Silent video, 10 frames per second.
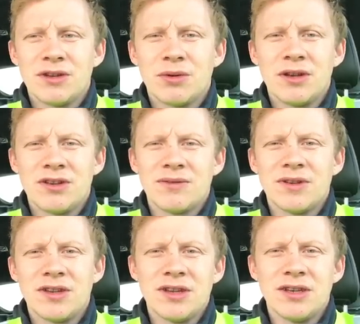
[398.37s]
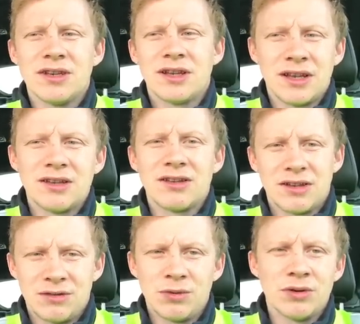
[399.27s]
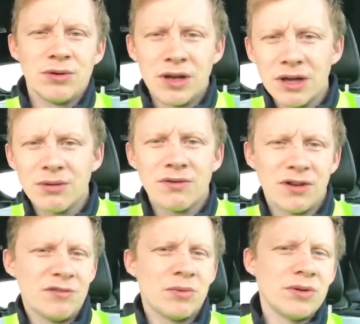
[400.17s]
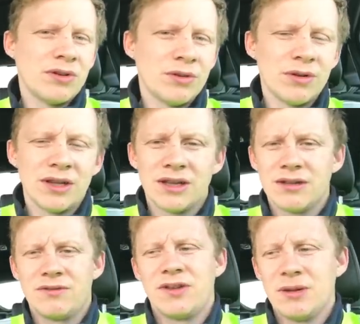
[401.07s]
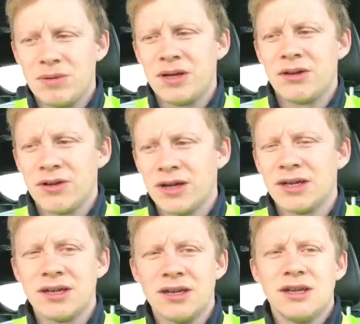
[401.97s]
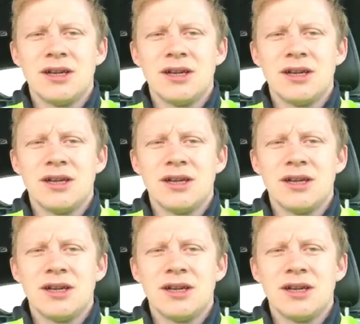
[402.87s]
a 2017, and that's, as we all know, a 5.2 litre flat plane crank,